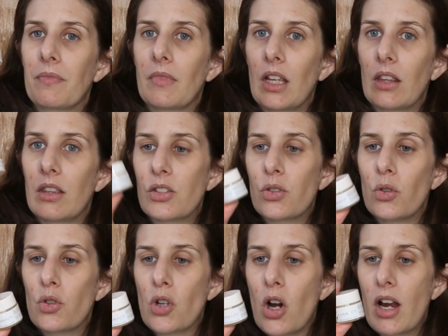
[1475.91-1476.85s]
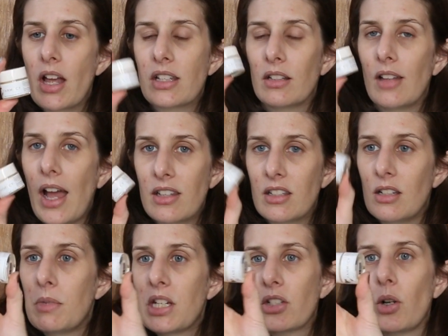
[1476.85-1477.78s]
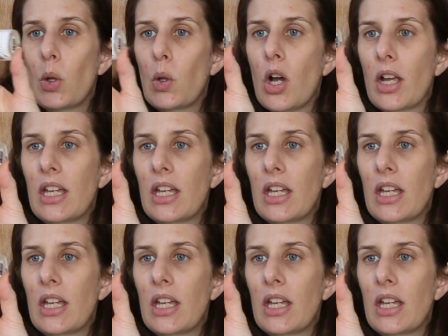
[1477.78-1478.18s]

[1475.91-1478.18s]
This little jar has lasted me so long.